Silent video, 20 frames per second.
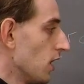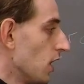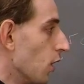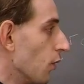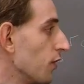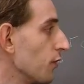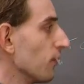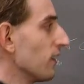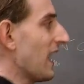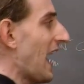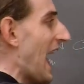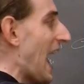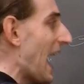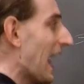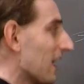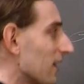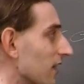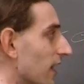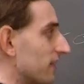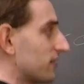we want to
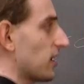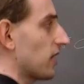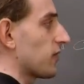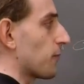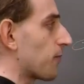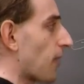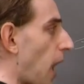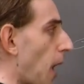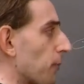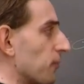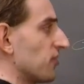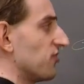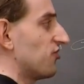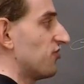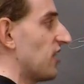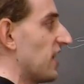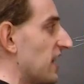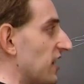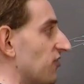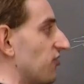analyze how the properties
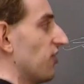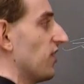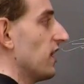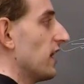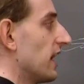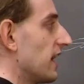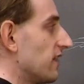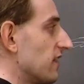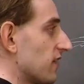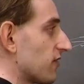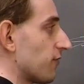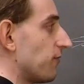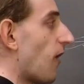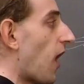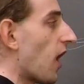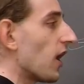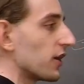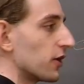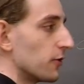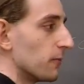change in this
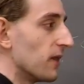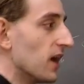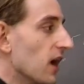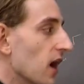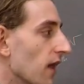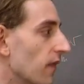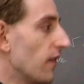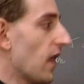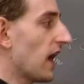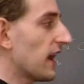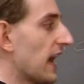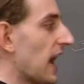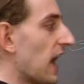volume, not